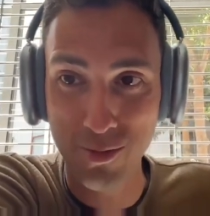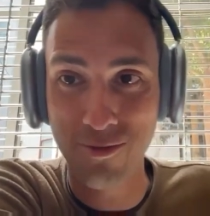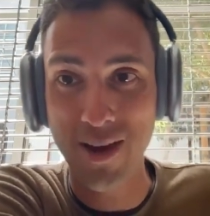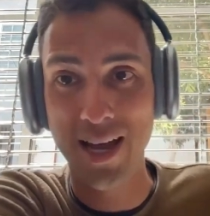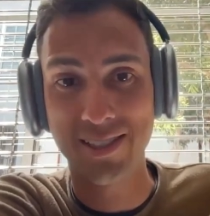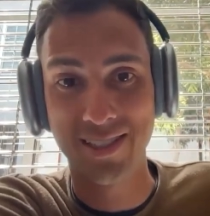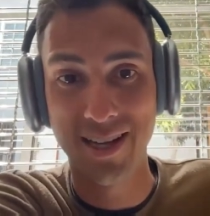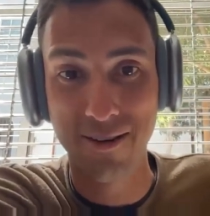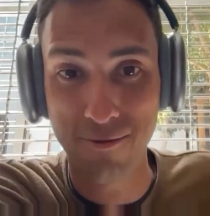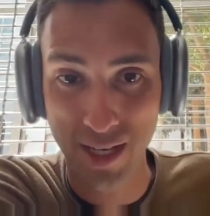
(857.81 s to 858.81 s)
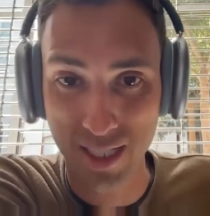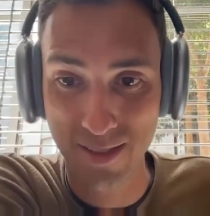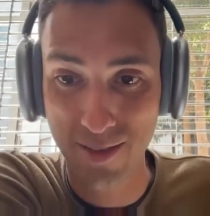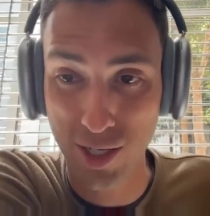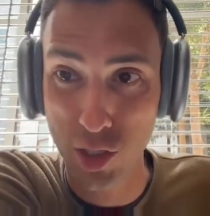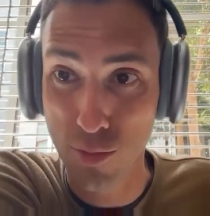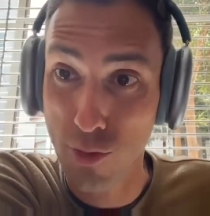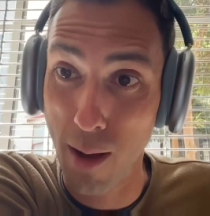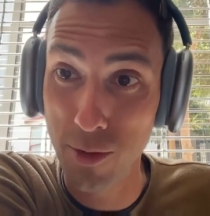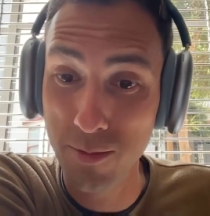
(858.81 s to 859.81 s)
to move fast and fix
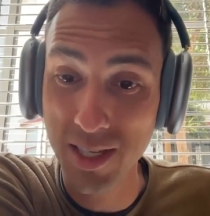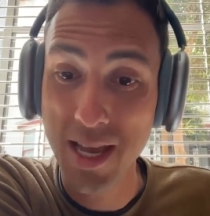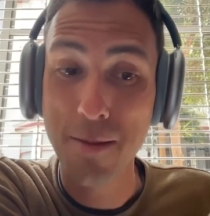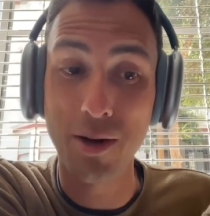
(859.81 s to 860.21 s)
acute problems.